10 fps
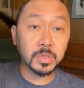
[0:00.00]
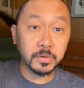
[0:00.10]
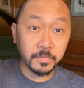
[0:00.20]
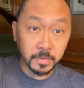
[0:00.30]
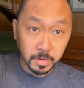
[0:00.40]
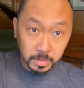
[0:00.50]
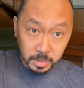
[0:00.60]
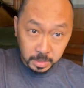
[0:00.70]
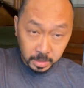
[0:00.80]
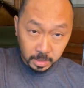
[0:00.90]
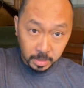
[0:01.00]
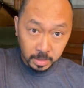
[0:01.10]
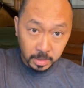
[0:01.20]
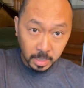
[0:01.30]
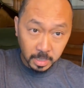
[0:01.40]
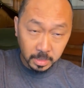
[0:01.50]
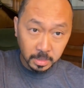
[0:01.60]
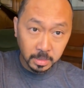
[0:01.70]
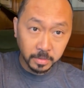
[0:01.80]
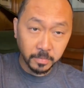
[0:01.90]
severe disease
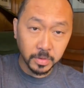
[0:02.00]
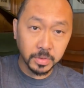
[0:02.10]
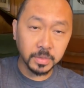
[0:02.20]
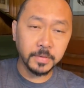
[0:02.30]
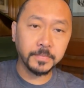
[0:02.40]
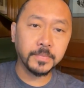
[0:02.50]
cases eventually.